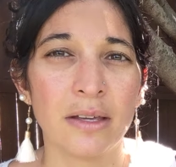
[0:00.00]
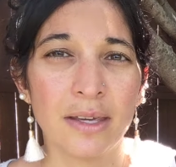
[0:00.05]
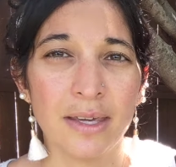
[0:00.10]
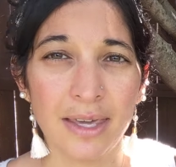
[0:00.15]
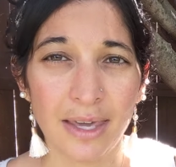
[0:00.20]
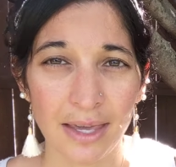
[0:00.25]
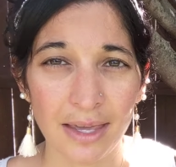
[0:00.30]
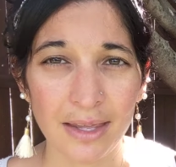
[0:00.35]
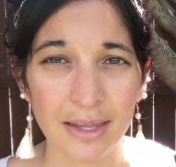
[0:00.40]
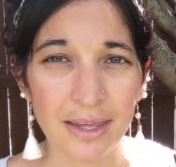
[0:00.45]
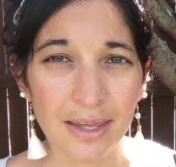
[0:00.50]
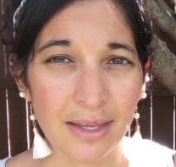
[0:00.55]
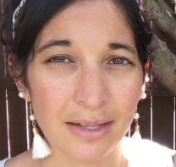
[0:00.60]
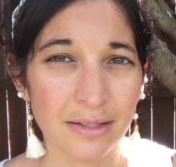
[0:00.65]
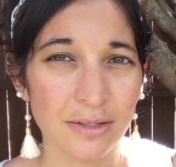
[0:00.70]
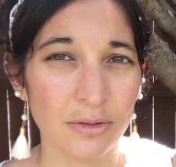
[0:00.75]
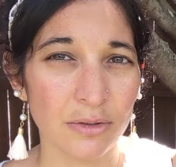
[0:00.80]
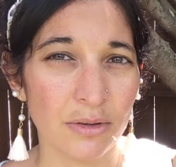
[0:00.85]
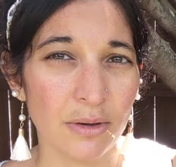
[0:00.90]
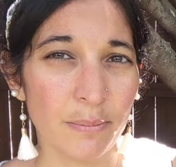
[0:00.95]
Get
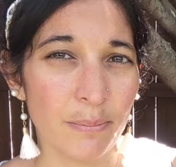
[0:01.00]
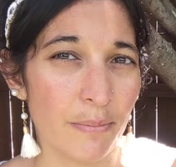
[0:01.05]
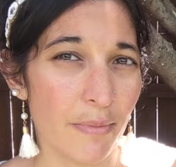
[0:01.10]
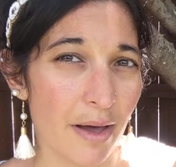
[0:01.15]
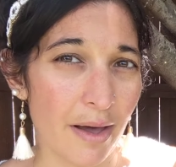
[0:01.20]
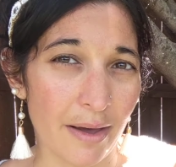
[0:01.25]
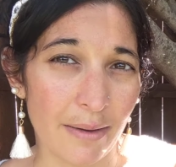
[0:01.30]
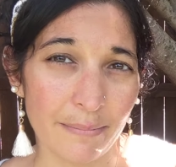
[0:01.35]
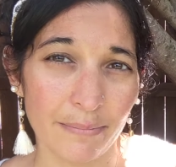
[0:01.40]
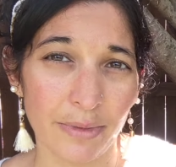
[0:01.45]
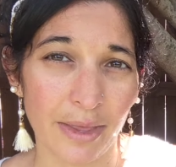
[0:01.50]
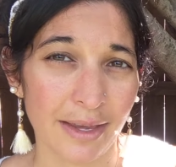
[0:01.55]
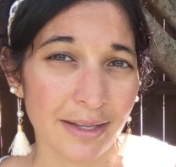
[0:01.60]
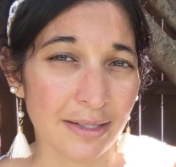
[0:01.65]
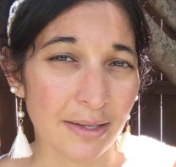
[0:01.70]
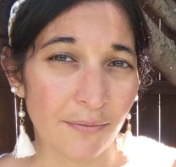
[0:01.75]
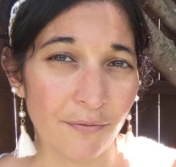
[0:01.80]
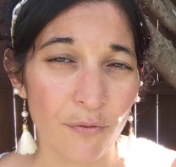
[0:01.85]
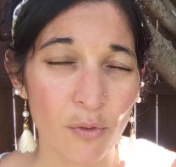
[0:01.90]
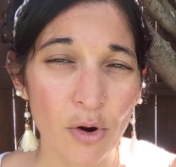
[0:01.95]
into
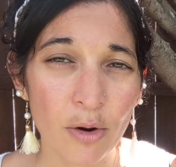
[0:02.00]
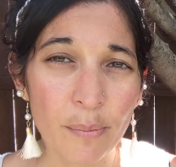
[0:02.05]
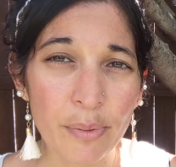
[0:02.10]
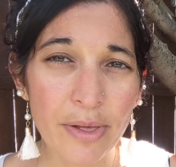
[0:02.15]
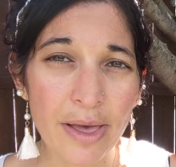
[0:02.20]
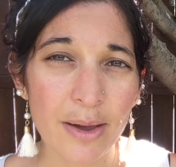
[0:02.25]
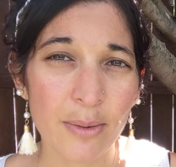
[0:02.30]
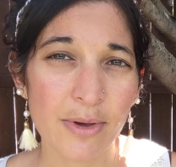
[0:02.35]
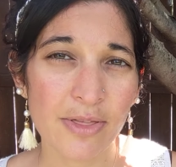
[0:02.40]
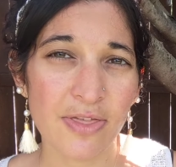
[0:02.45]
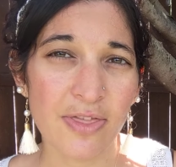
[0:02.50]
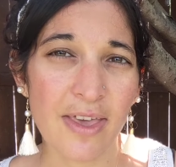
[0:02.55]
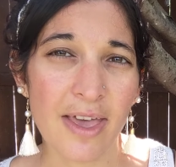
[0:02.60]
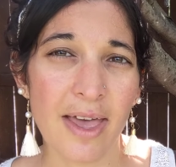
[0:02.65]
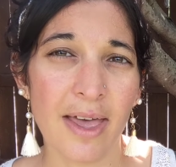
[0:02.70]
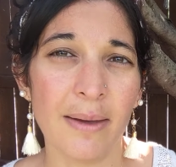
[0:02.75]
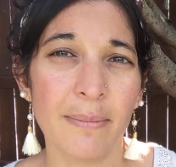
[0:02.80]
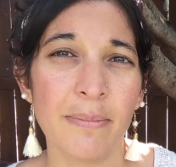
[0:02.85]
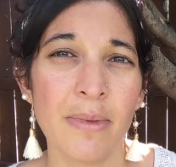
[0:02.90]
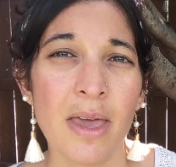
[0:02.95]
some foreplay with
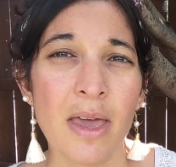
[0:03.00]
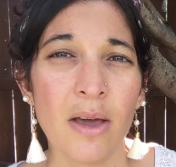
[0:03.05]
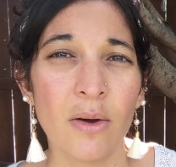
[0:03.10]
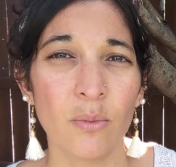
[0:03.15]
them,